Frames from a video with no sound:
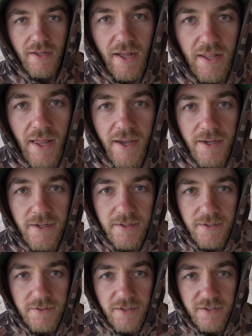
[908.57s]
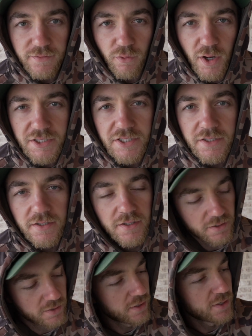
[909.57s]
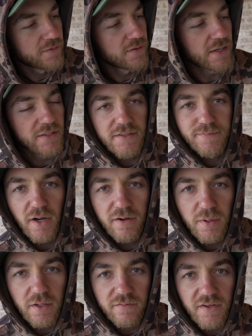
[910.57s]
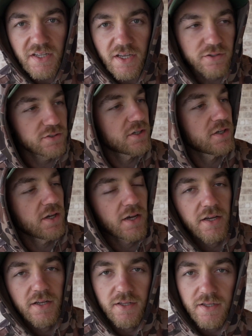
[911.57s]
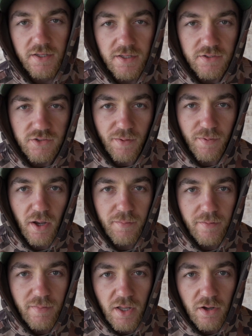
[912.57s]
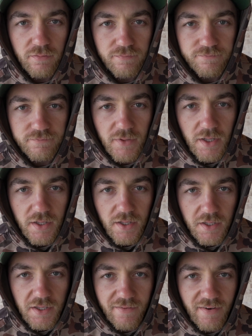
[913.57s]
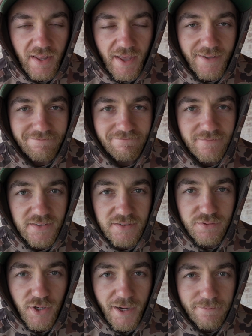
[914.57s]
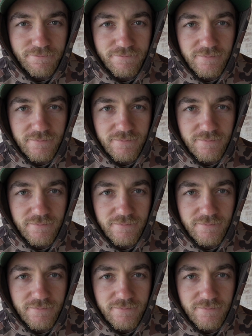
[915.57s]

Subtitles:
I like it. Thanks for watching. If you like these bow building videos, drop a comment below, give it a like, and subscribe.